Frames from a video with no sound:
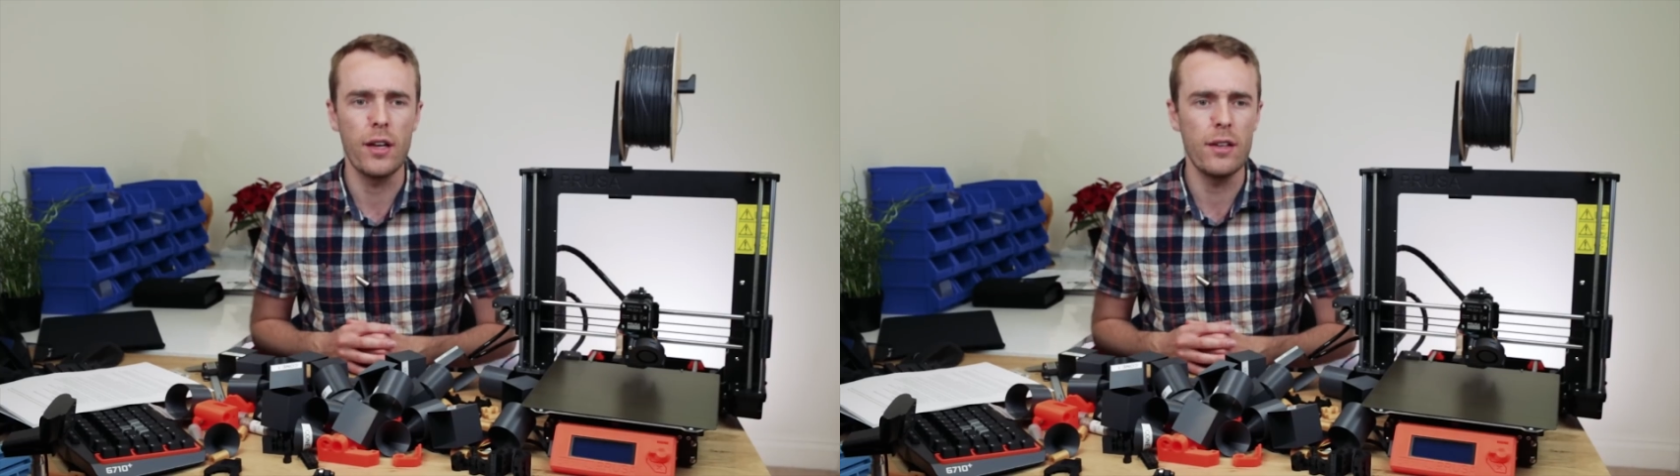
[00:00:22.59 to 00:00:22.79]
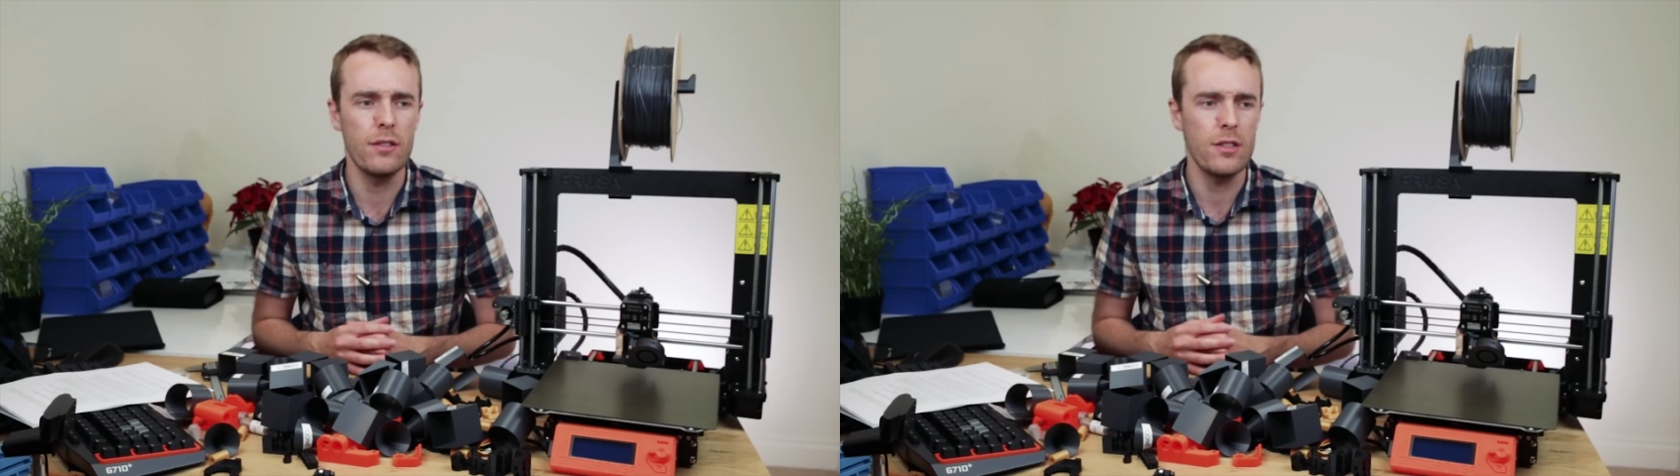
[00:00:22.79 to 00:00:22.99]

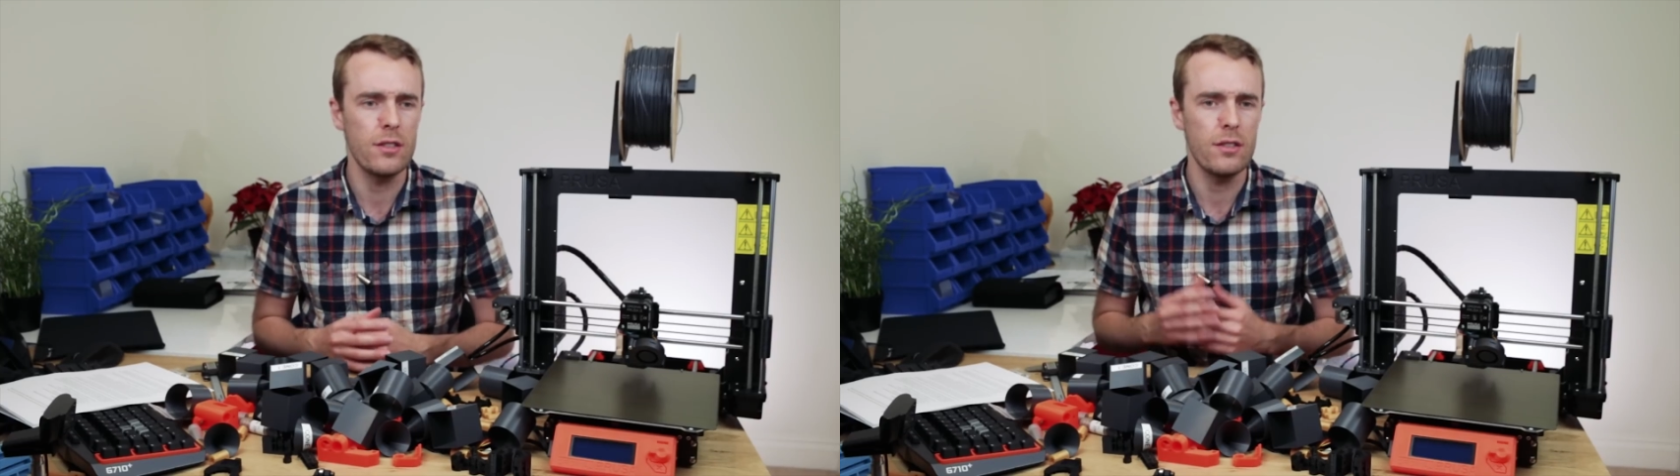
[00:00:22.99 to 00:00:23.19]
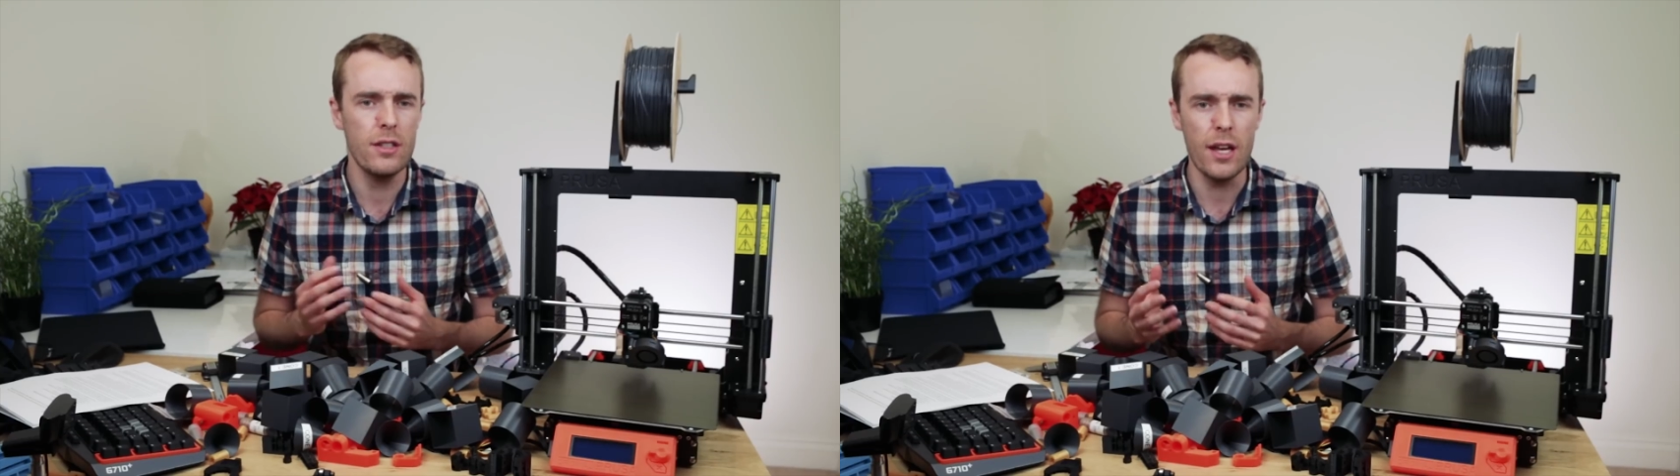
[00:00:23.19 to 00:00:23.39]
And
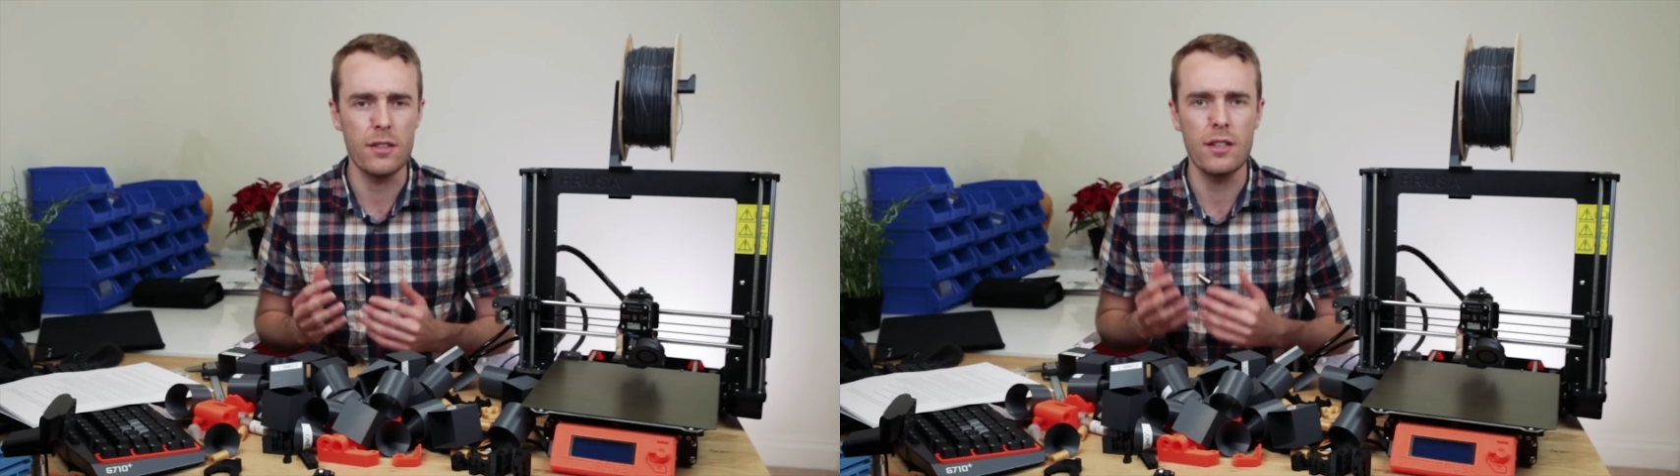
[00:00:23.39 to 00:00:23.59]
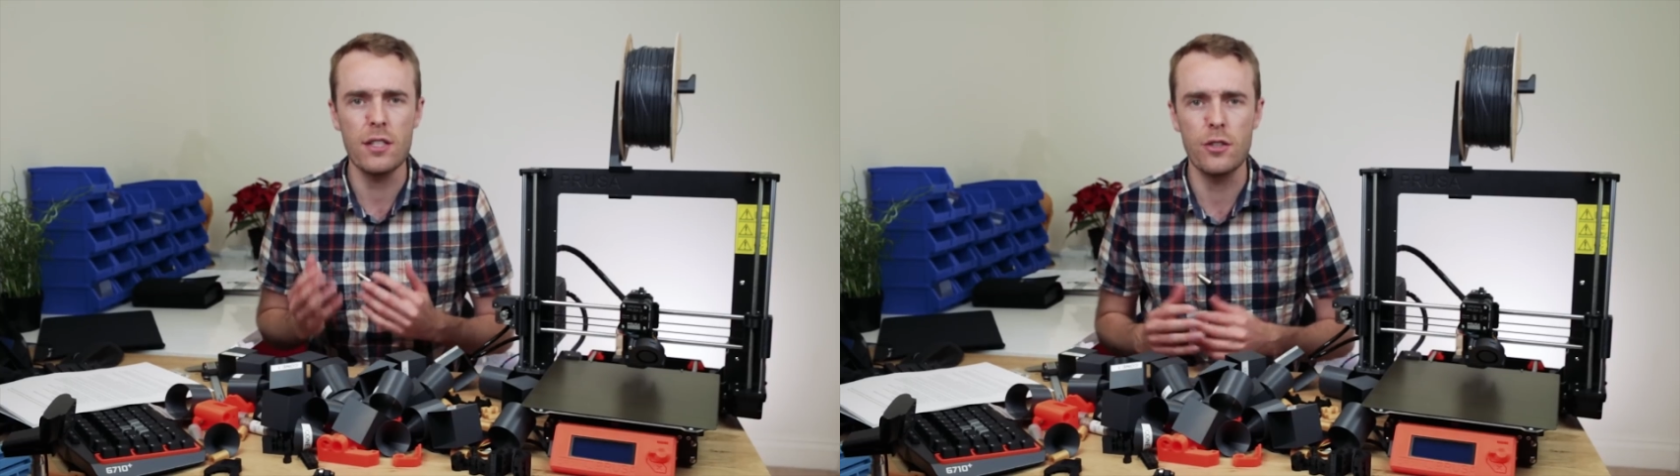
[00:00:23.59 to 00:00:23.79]

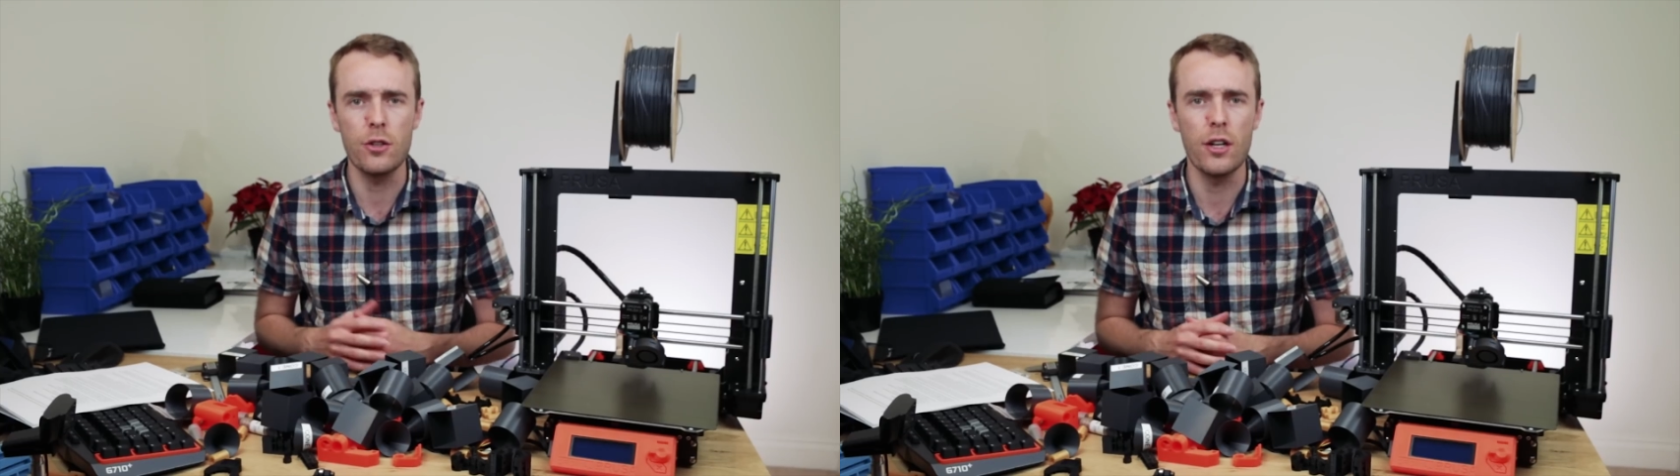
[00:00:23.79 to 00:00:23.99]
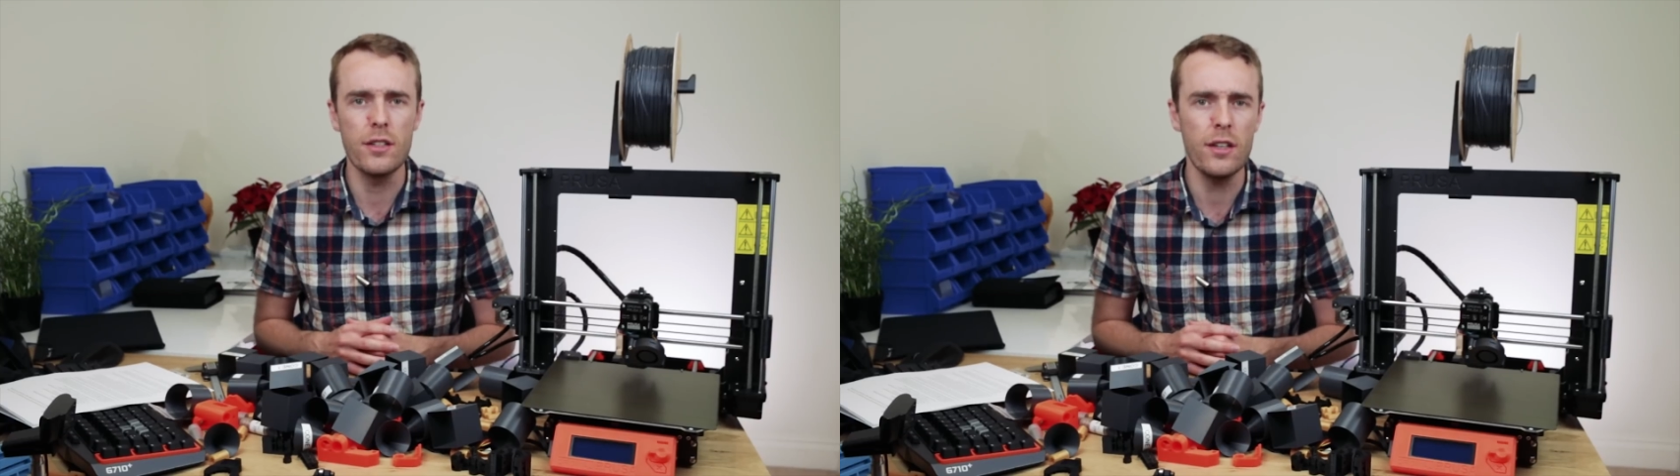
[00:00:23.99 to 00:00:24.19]
yes, that's a
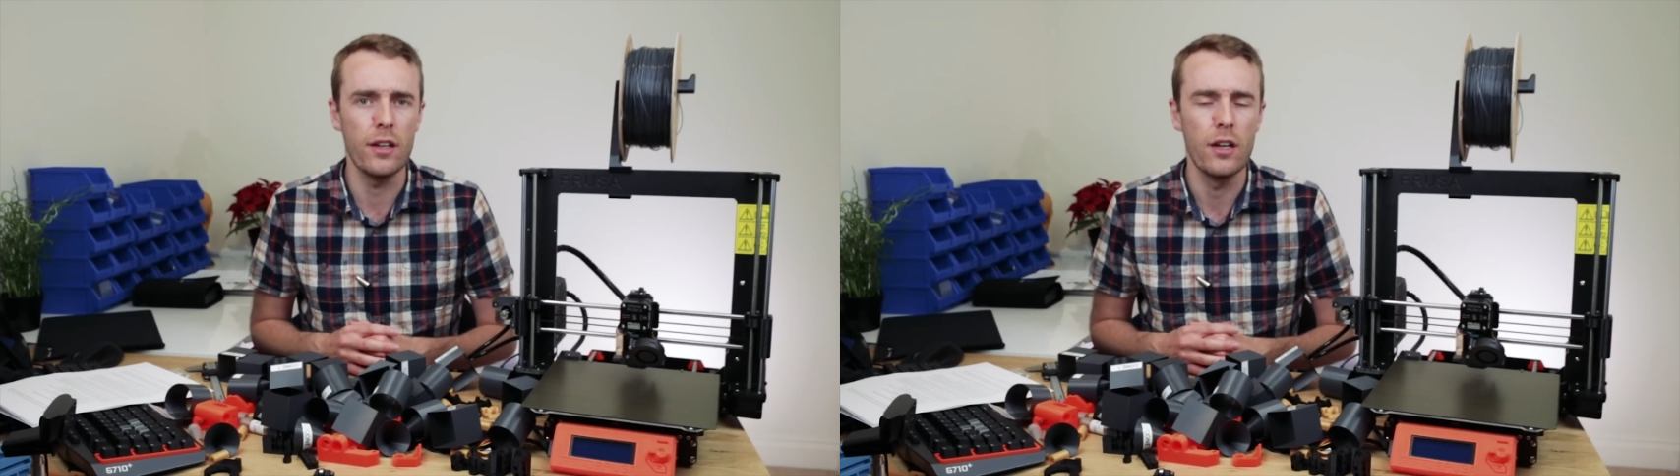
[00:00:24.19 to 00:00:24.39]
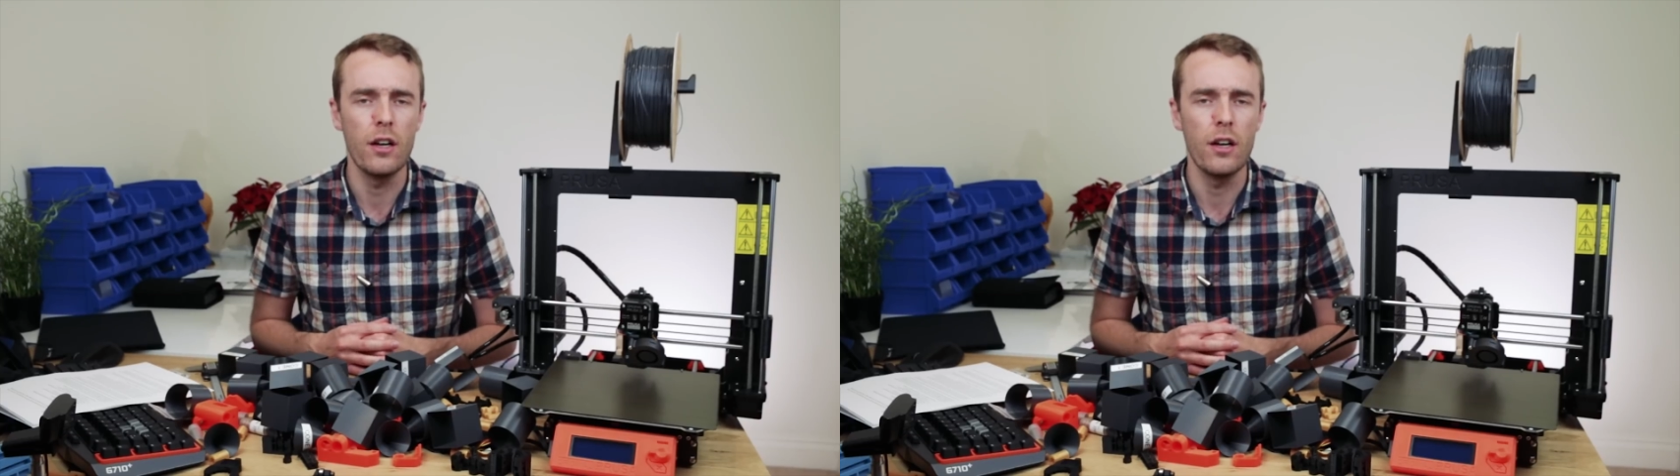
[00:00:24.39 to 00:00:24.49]
good idea.